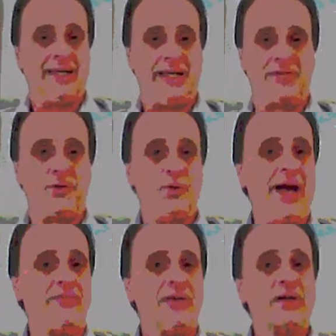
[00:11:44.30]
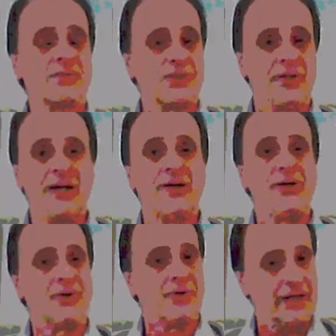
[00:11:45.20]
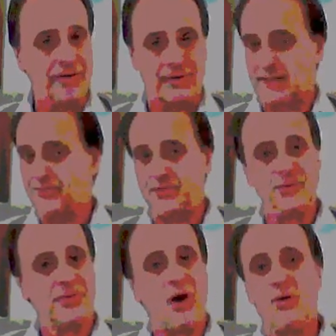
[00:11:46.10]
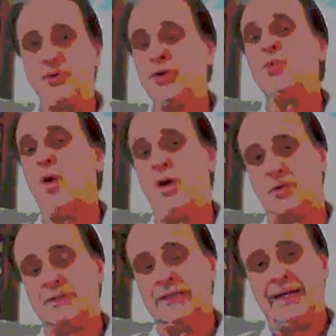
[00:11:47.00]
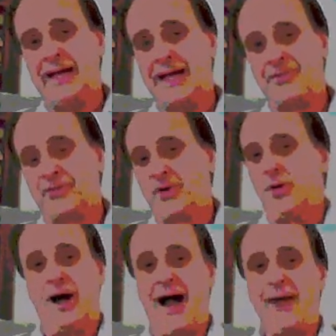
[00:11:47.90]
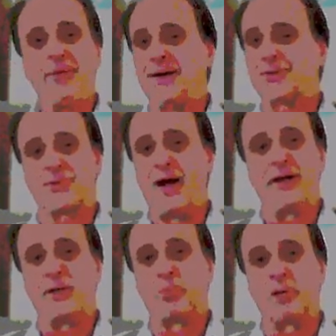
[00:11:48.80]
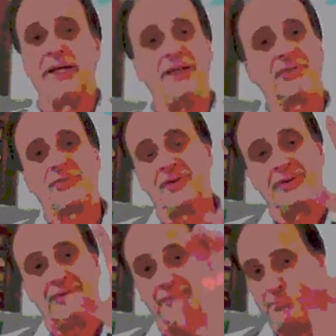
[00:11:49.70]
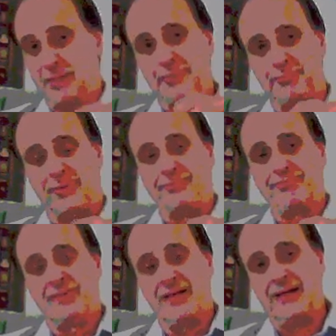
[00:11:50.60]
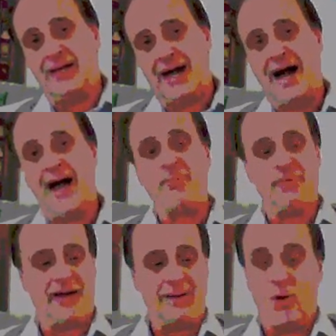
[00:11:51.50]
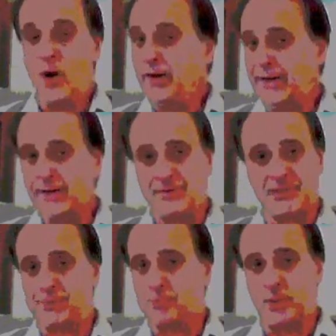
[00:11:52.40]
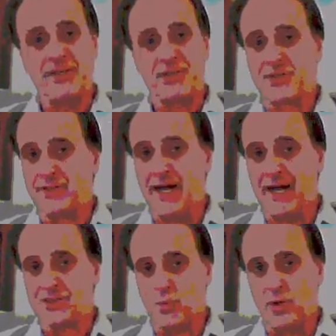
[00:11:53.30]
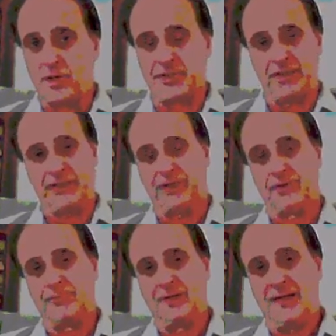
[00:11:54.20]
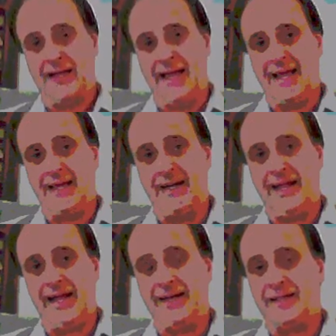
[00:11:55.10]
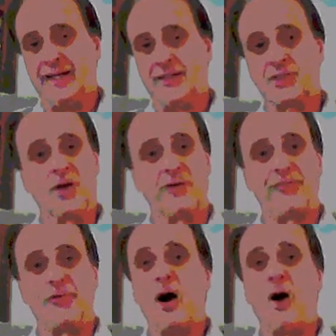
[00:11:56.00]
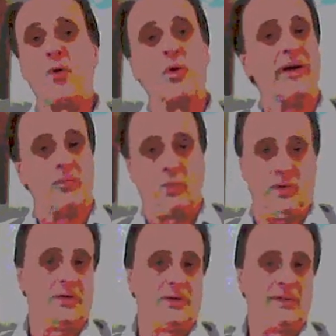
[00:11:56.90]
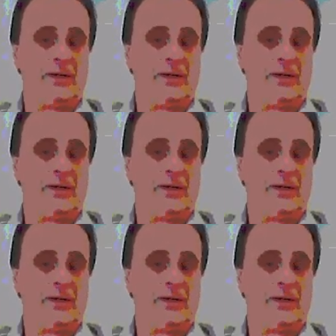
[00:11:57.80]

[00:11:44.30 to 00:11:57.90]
If you have ears to hear, you'll hear it. If you don't, you won't. And so I'm not trying to please people. I'm on here to preach God's word to you, and it's going to fall where it will.